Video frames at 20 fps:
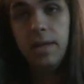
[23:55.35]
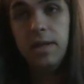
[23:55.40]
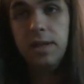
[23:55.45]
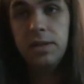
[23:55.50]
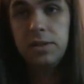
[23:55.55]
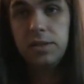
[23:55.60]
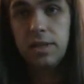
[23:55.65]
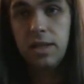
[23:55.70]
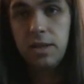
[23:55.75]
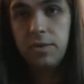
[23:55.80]

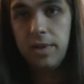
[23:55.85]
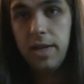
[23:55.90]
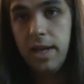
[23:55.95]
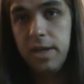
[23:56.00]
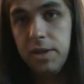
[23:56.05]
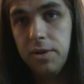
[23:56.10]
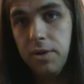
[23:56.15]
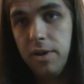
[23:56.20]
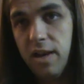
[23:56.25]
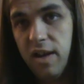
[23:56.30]
Here's another one I
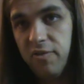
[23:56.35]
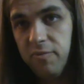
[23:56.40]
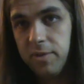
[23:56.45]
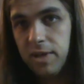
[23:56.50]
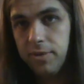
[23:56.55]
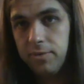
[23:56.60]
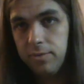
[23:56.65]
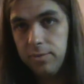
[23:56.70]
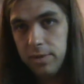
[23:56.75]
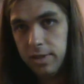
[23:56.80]
don't have, but
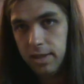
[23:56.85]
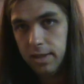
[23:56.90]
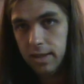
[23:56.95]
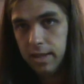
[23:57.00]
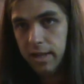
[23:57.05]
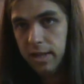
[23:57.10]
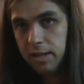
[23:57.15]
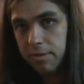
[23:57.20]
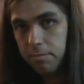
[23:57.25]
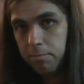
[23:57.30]
I would really
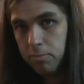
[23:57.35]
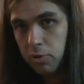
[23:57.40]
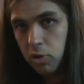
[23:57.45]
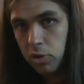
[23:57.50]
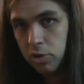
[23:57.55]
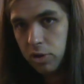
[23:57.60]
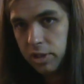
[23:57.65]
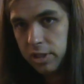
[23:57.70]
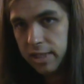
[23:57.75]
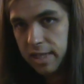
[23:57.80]
like.
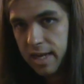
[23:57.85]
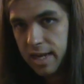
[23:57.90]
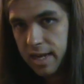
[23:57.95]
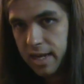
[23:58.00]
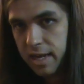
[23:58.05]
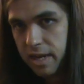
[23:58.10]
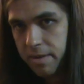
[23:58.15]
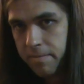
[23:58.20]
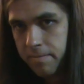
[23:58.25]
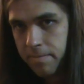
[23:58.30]
Burger
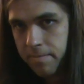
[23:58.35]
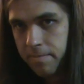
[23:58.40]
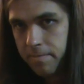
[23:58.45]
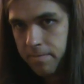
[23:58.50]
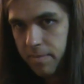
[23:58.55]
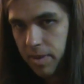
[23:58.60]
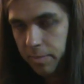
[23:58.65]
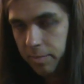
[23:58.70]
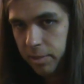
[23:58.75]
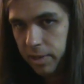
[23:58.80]
Time.
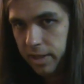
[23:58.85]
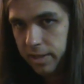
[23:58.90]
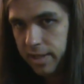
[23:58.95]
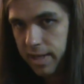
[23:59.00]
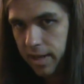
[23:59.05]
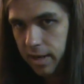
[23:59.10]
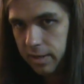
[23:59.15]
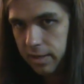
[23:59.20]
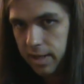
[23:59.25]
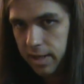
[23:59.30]
Played
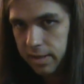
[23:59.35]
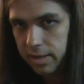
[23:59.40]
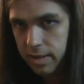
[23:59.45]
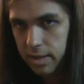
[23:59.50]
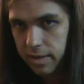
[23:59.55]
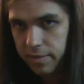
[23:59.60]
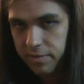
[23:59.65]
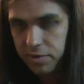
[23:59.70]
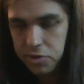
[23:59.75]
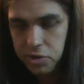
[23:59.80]
that on the
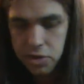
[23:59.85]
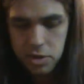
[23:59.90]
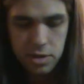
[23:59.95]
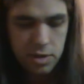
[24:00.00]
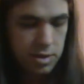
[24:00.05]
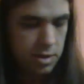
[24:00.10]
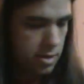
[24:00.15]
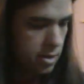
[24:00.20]
Intellivision.